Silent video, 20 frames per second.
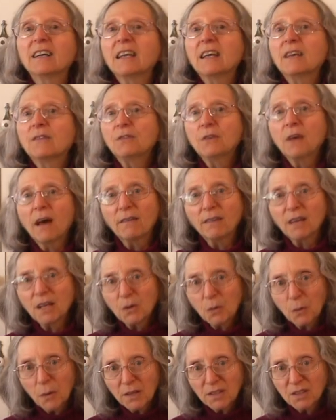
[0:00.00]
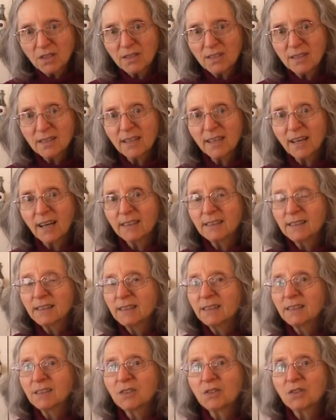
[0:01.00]
if you have any questions that I
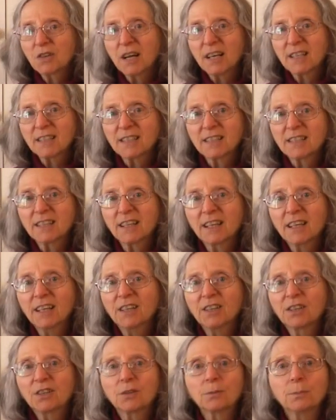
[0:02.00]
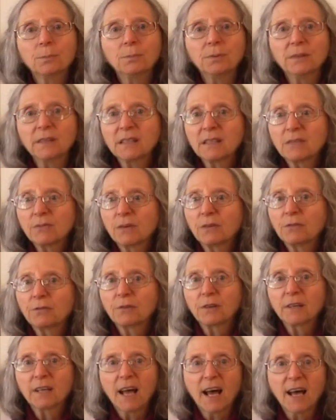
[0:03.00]
didn't address here, please feel
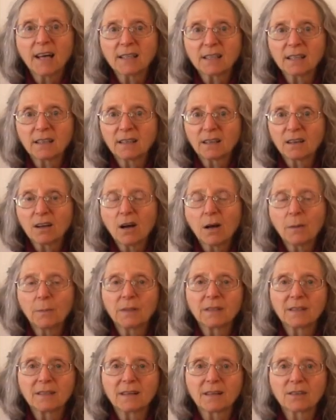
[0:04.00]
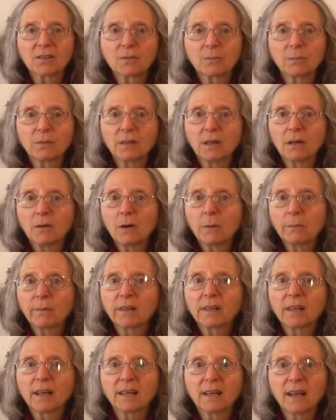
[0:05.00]
free to ask in the comments section below. I'll
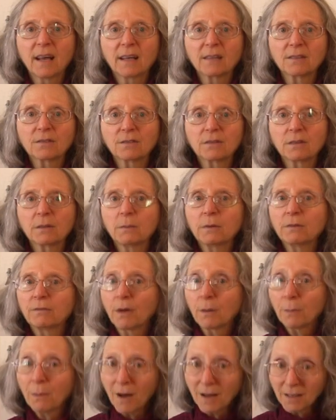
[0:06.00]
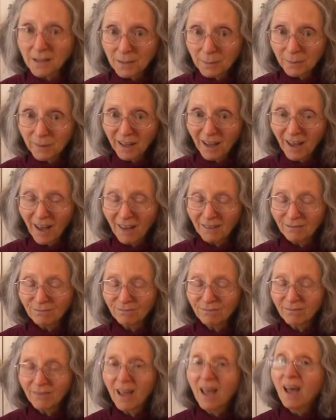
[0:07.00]
be glad to answer them if I possibly can.
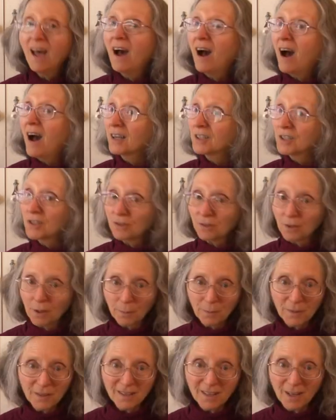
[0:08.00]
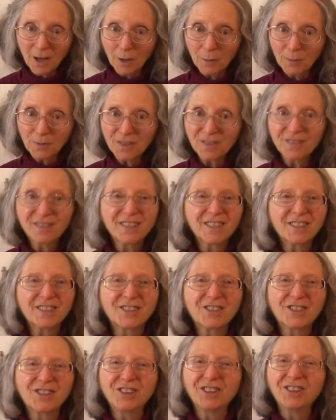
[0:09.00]
I sure hope this helps. This
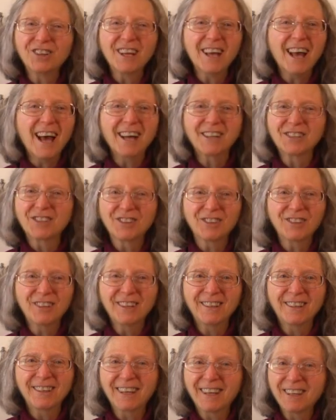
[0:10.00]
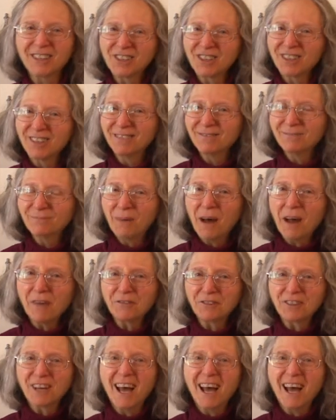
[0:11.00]
is Judy at Judy in the Kitchen. Bye for